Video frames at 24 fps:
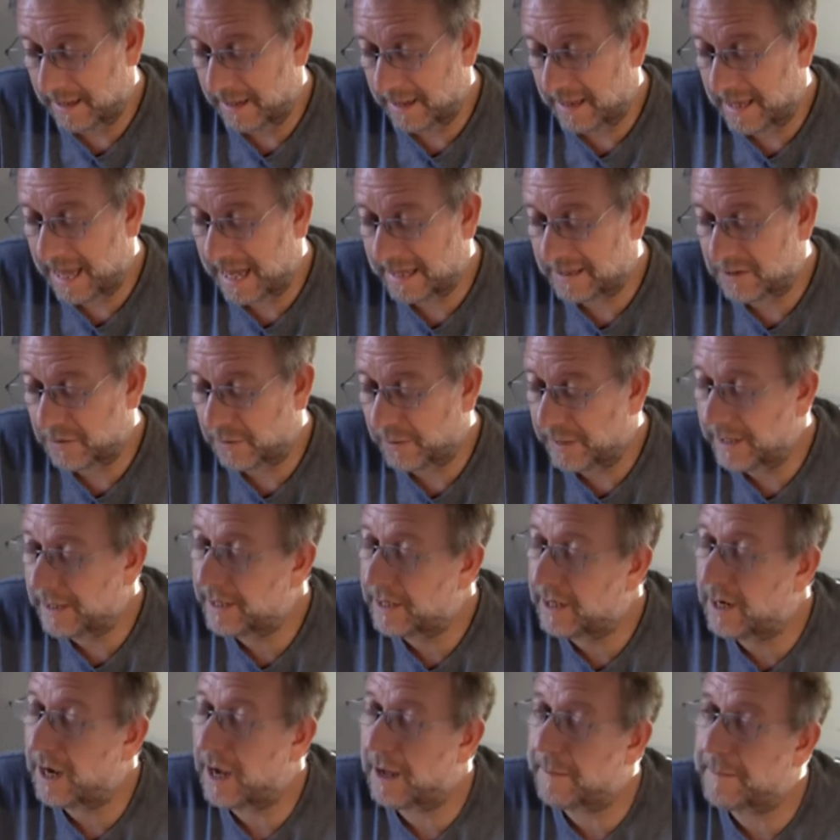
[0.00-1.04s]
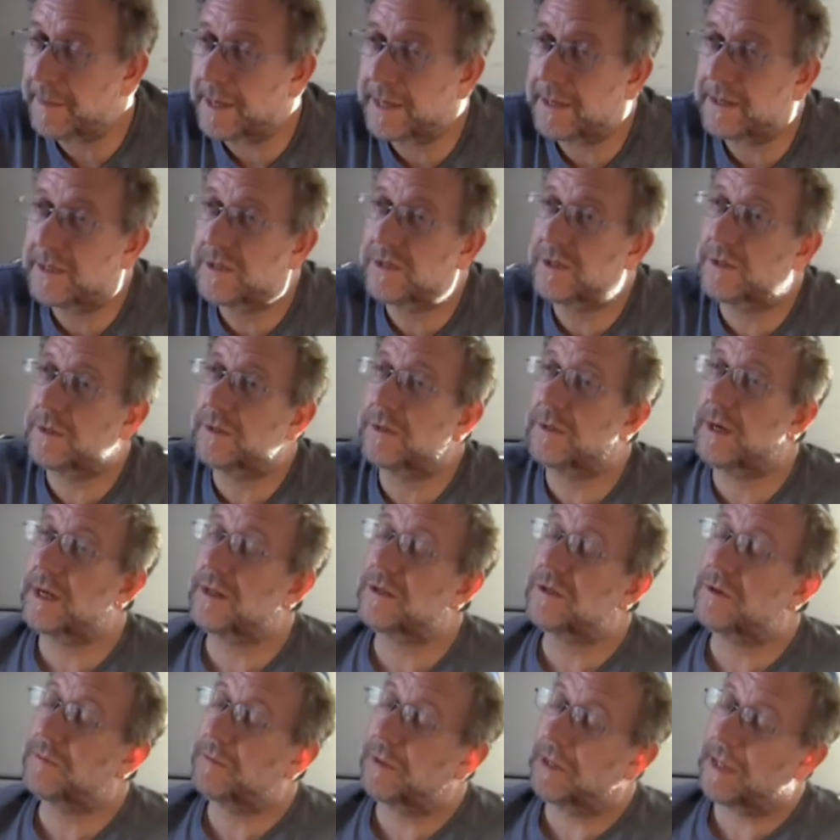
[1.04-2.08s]
that's really coming
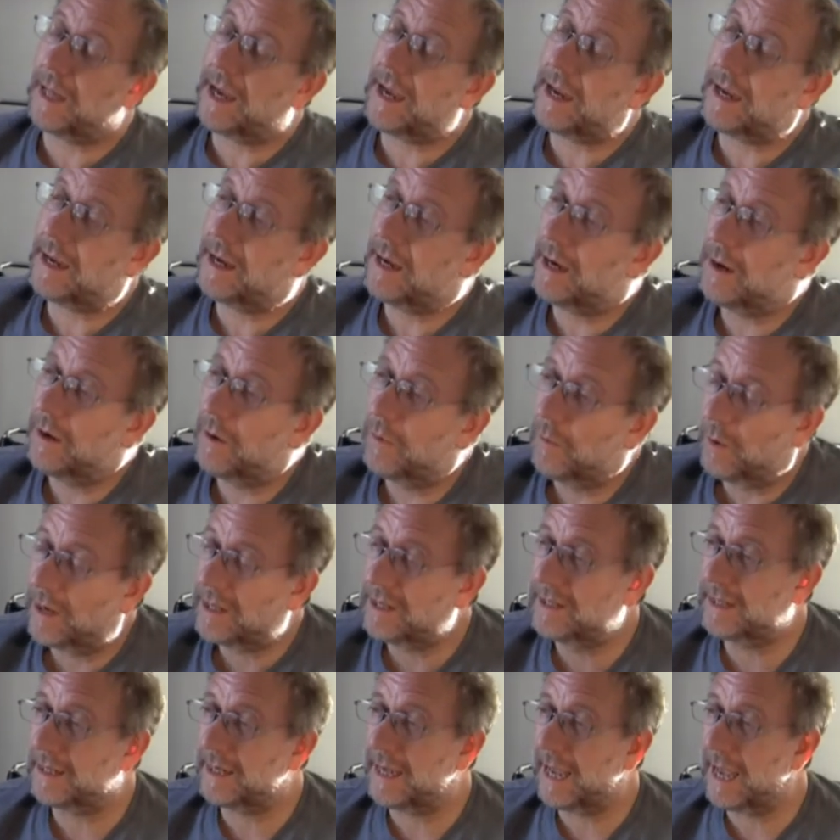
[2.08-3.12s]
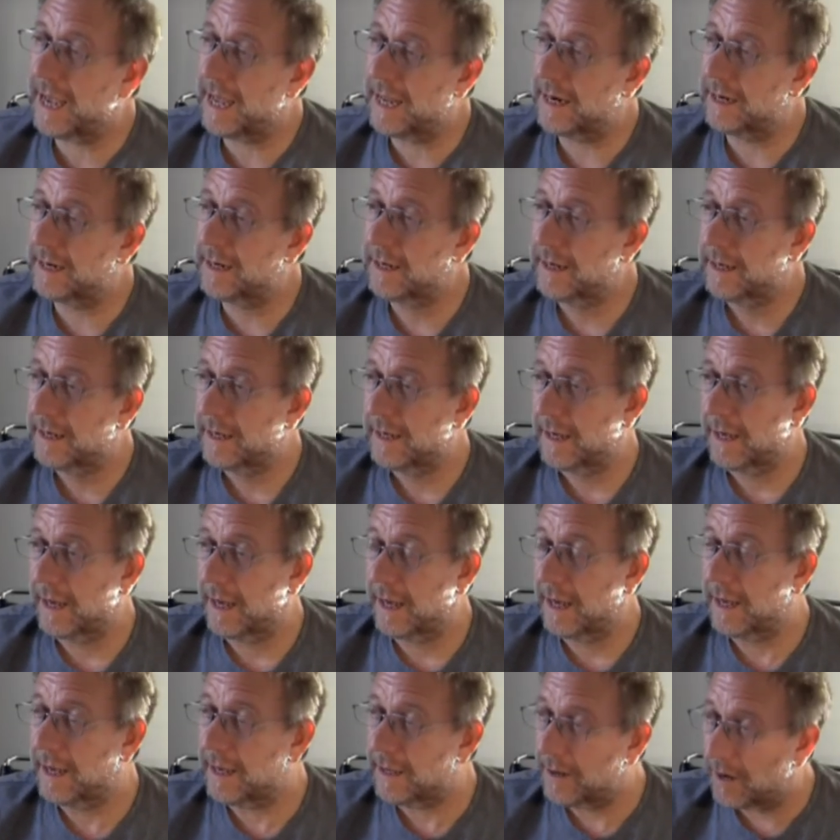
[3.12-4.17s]
into play once again
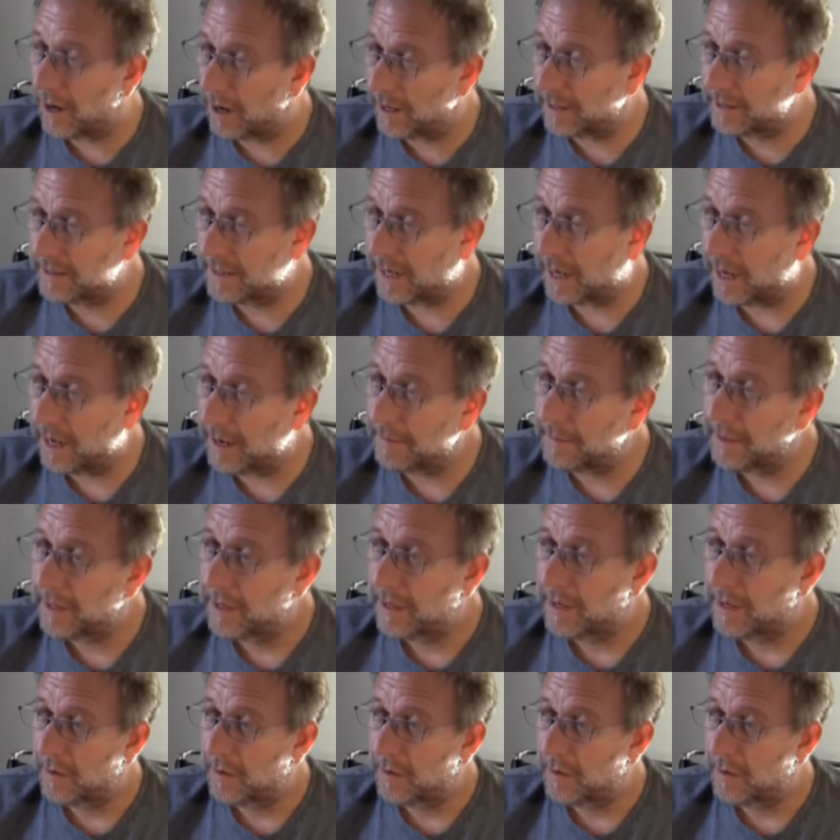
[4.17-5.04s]
in our time.